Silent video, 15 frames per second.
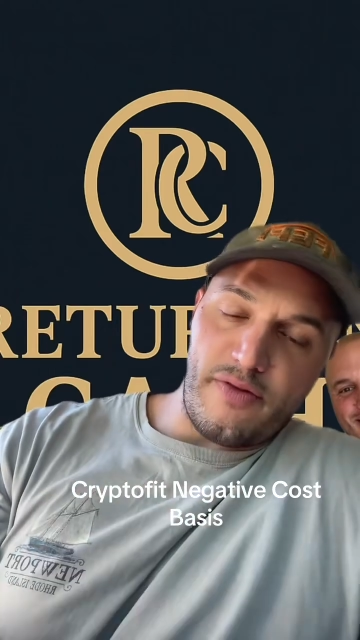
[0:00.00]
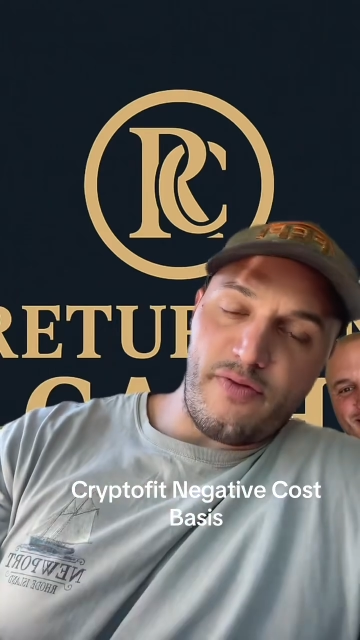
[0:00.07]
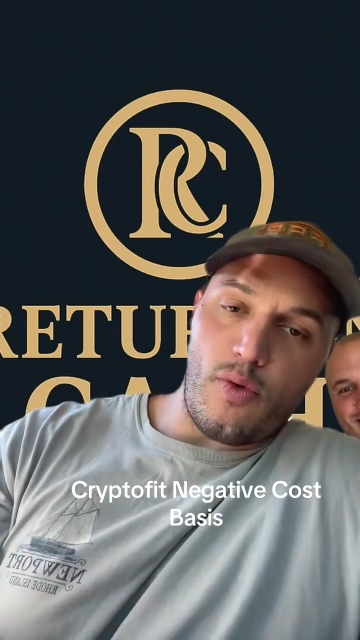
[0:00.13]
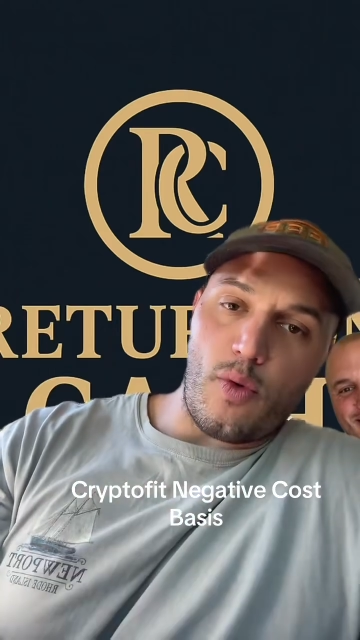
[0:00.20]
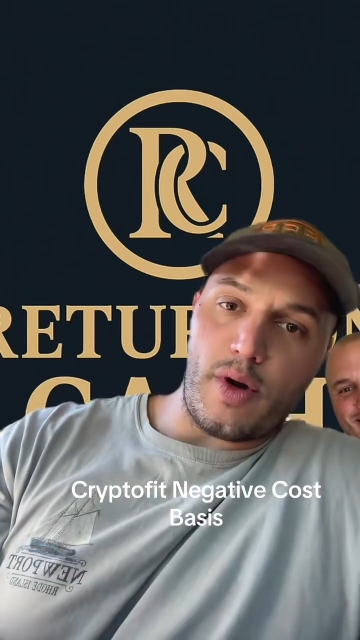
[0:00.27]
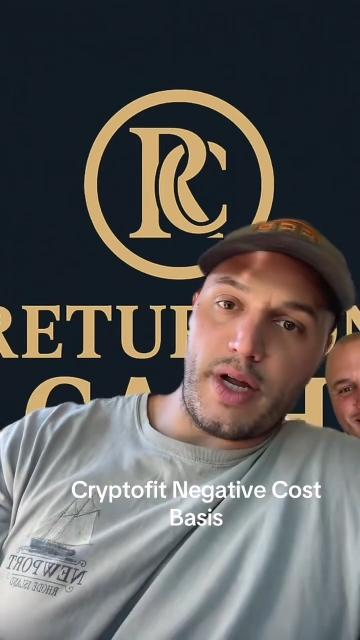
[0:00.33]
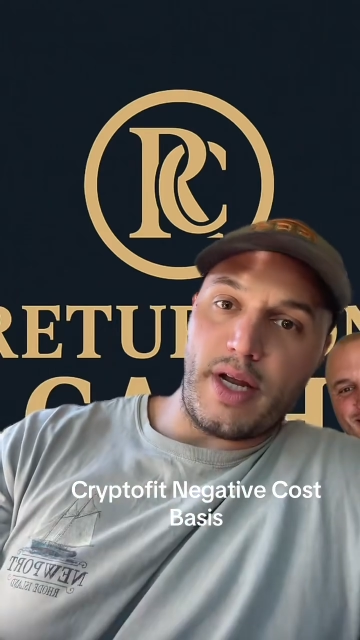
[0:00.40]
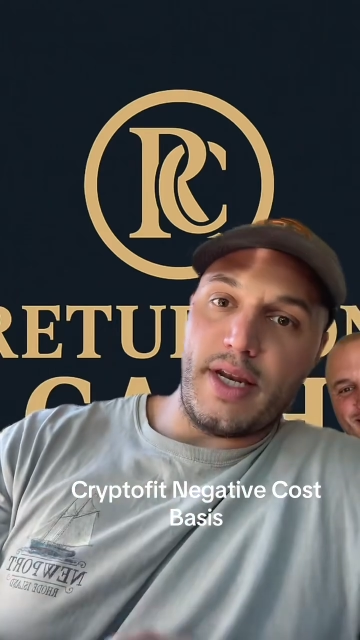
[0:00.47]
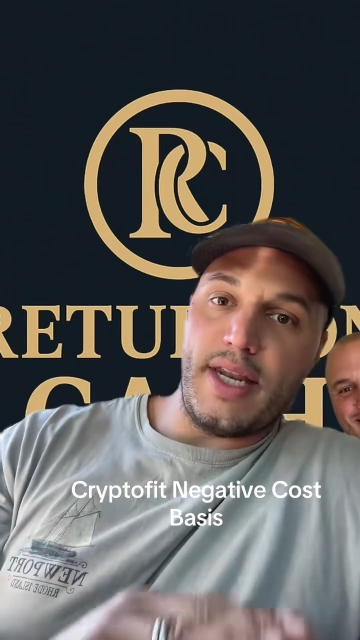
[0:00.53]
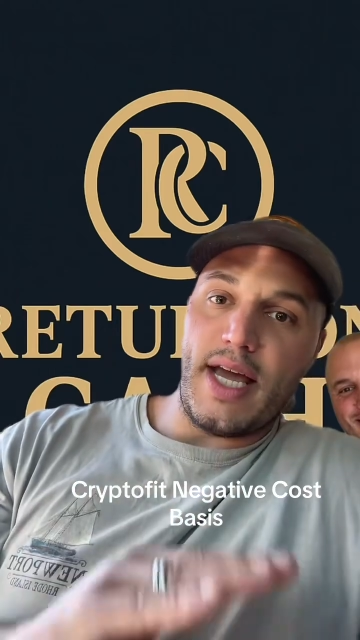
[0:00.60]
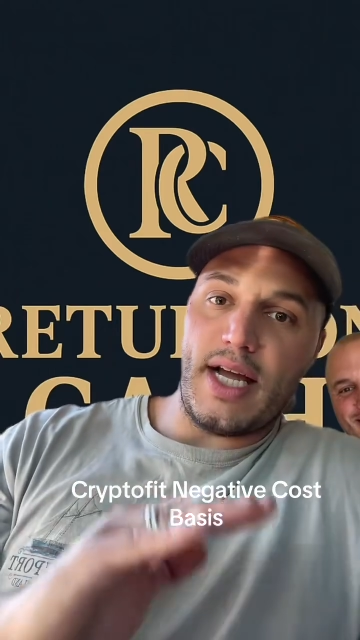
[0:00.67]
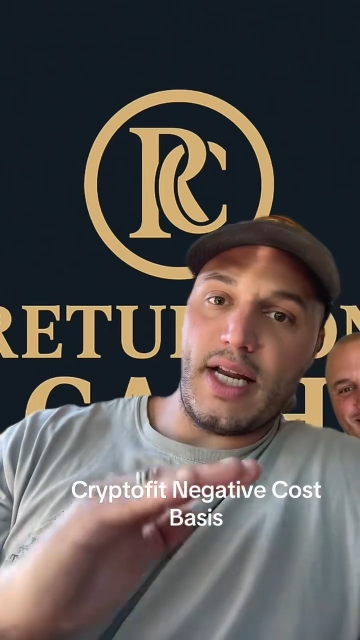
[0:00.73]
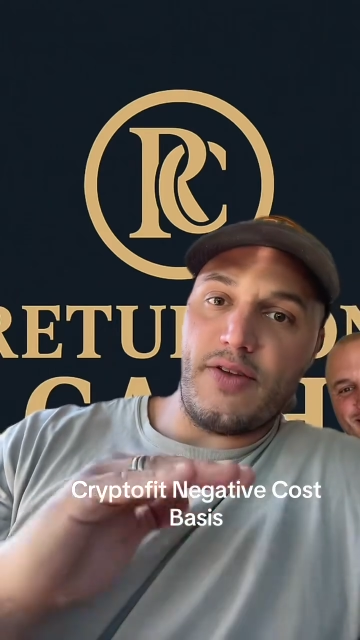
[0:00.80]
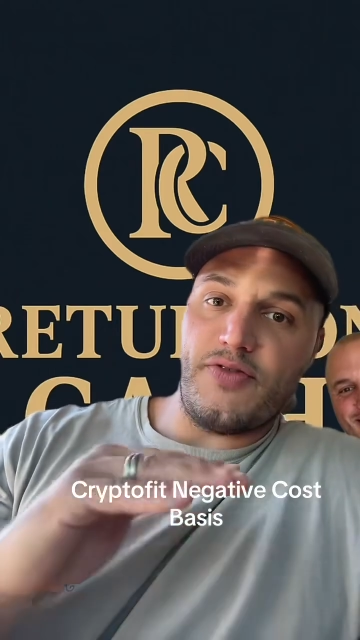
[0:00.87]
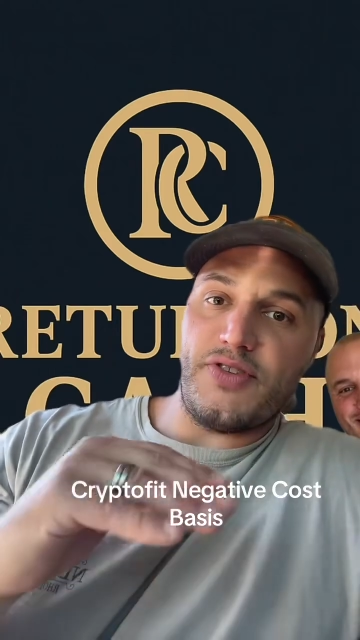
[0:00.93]
40,
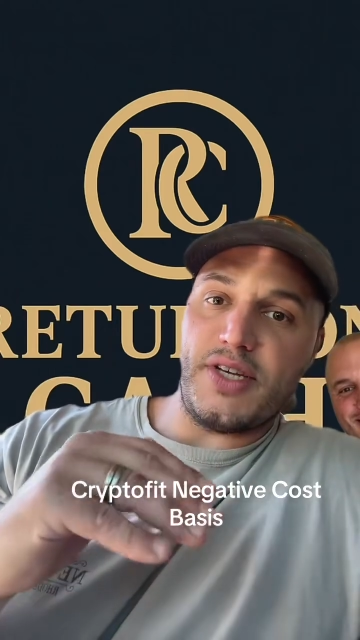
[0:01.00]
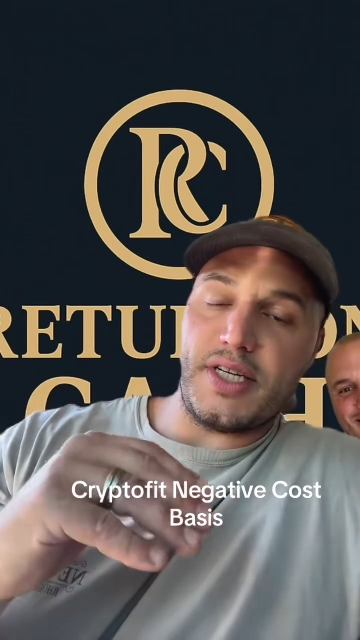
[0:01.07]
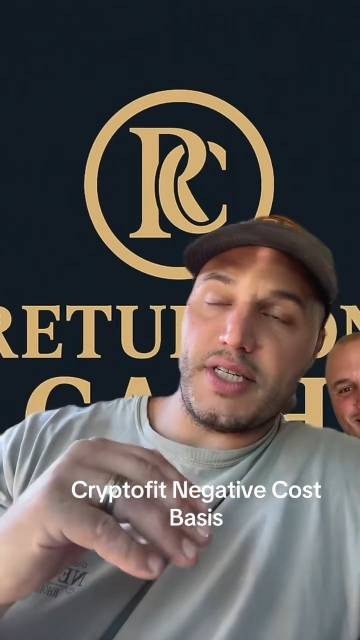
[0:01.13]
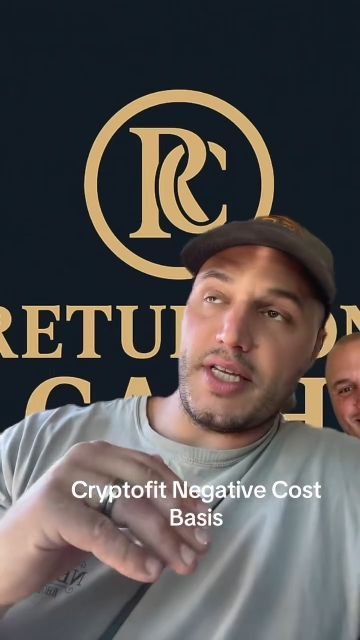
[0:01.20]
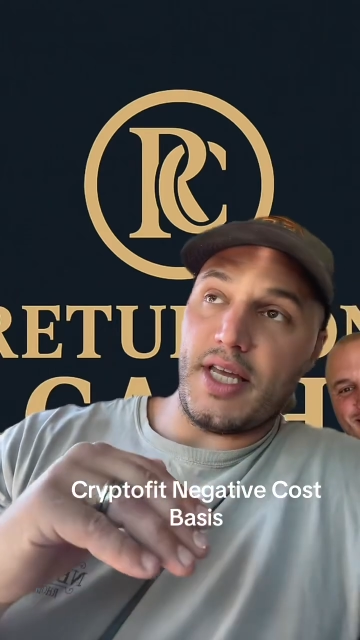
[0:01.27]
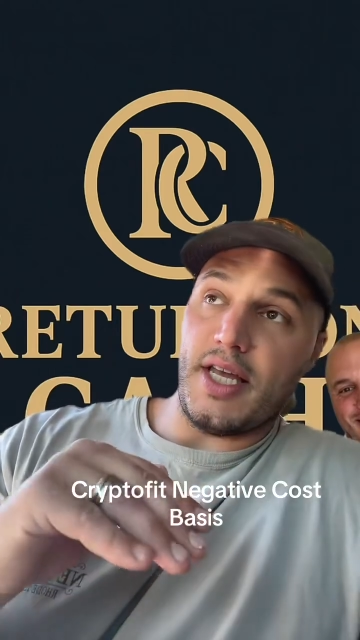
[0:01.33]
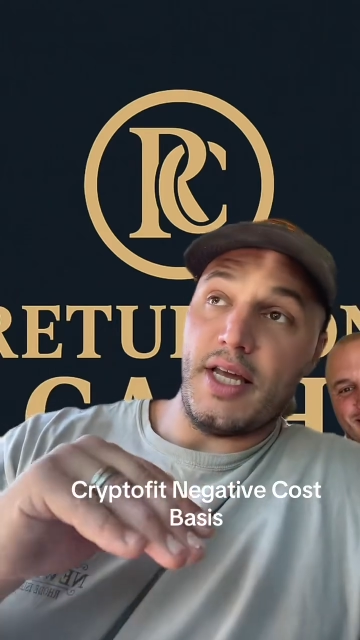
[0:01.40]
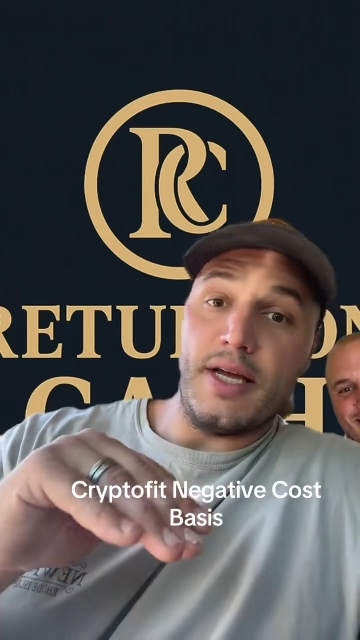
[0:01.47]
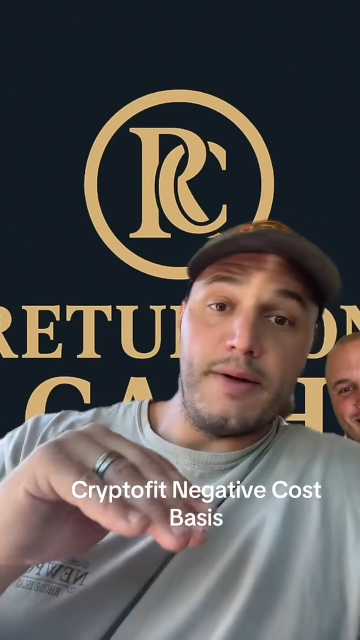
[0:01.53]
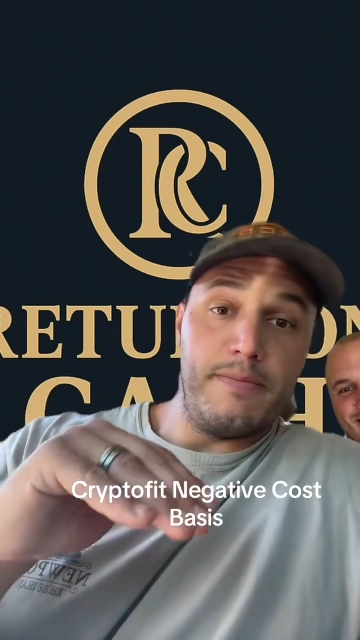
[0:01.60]
negative 60.